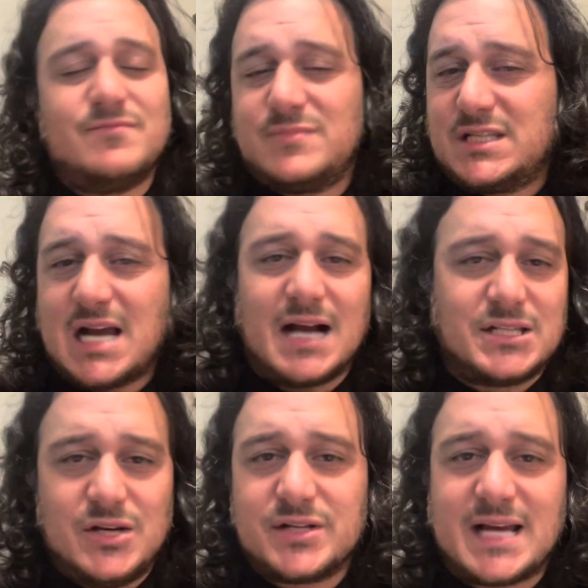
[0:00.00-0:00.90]
talk to
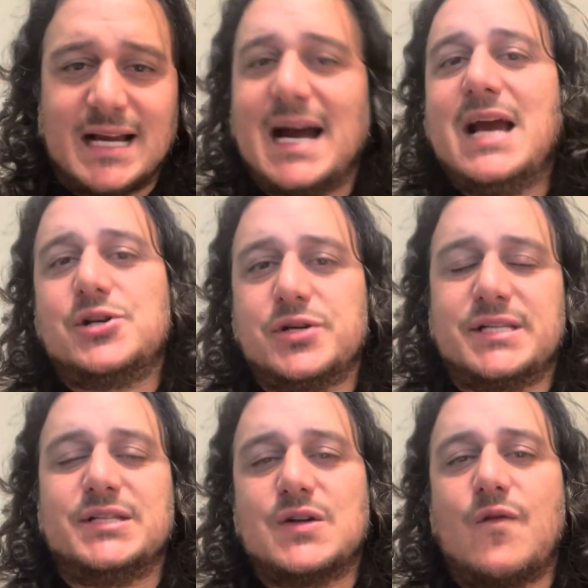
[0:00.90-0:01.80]
your psychiatrist
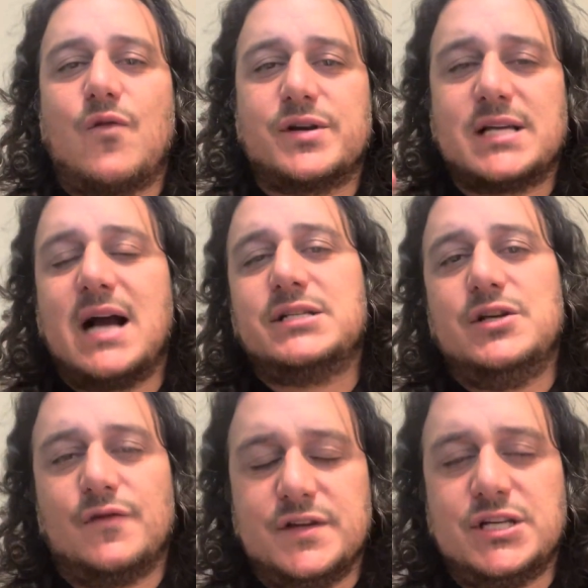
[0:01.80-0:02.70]
and so forth, talk to your
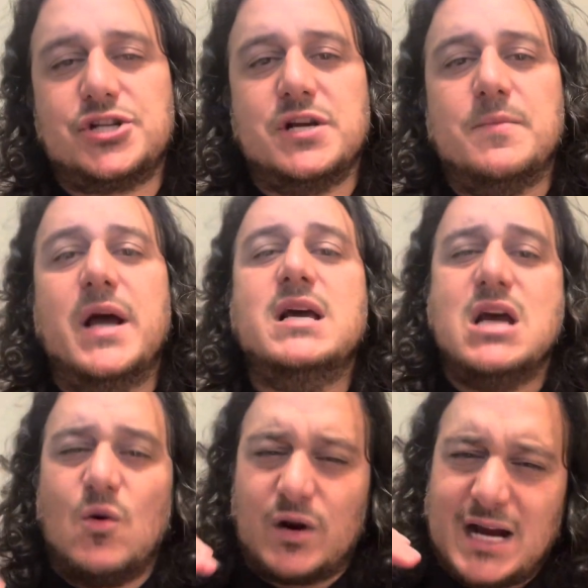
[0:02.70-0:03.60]
physician, but
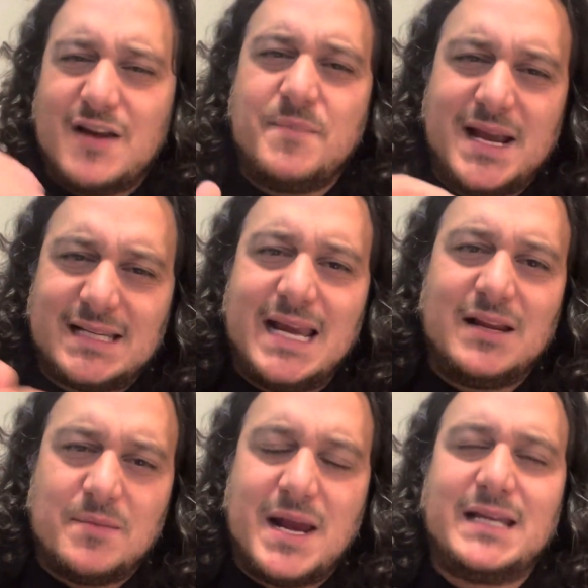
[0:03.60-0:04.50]
we're kind of
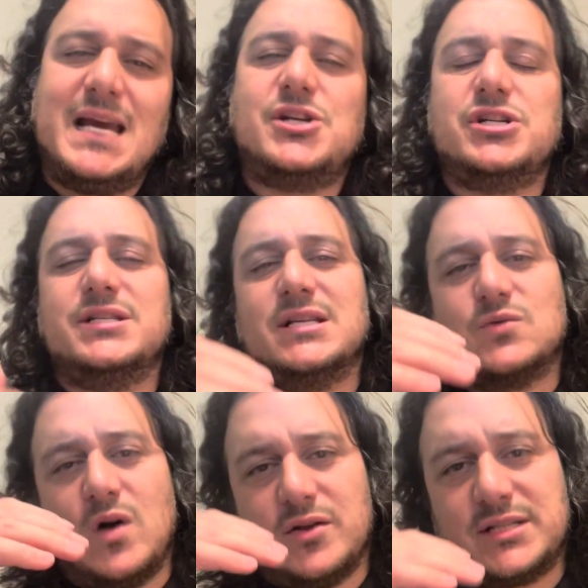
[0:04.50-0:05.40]
maintaining the medications as well as